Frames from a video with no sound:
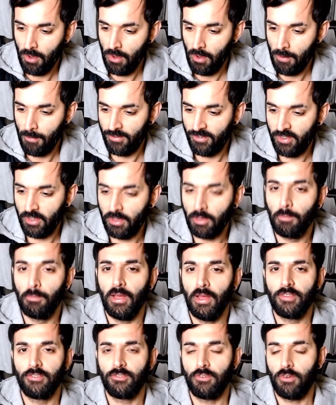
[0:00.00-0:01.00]
Second
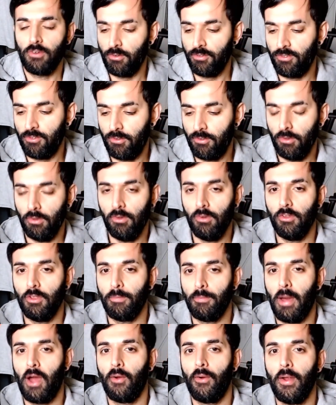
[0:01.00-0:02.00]
place goes to the
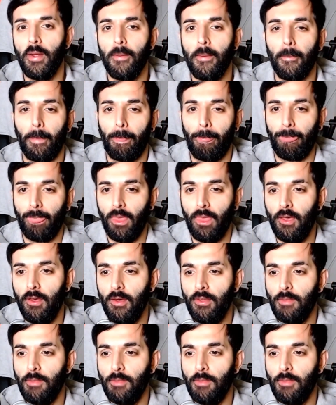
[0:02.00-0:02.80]
PowerA. The